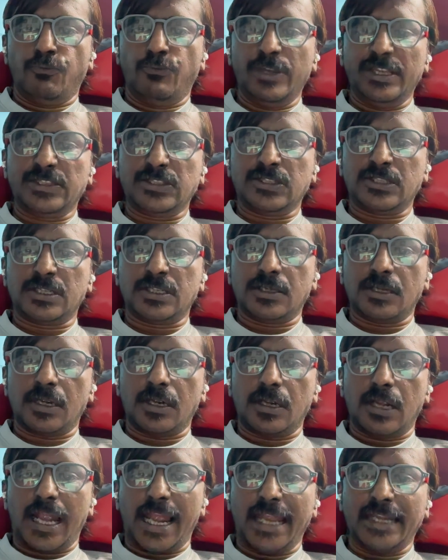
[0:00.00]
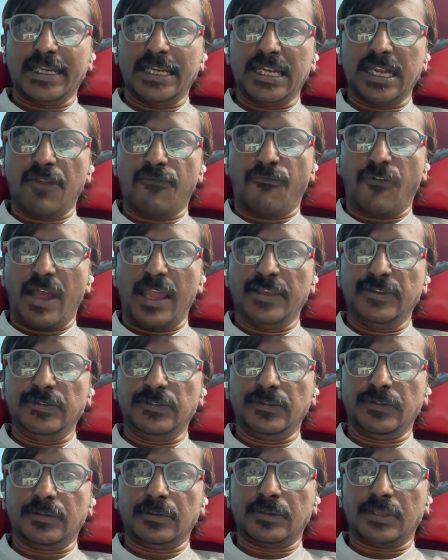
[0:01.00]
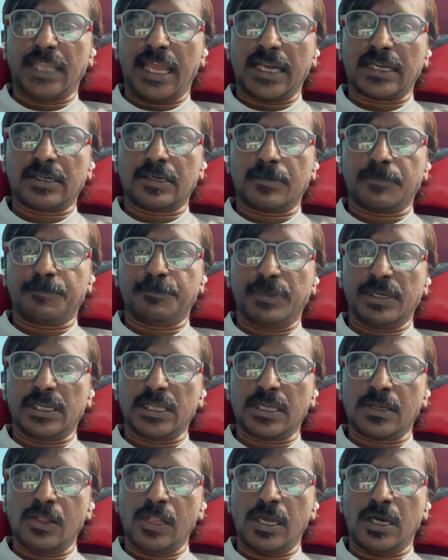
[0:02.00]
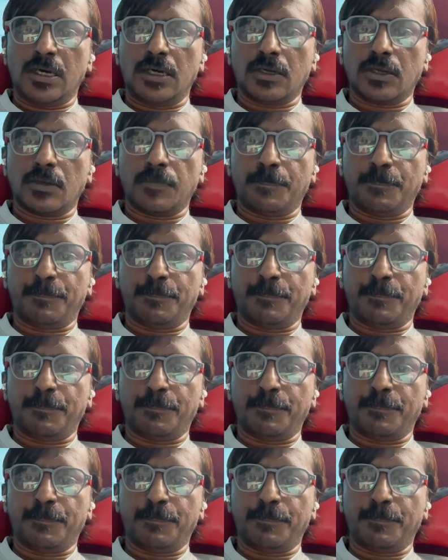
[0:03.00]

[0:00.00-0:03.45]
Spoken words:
which identifies that particular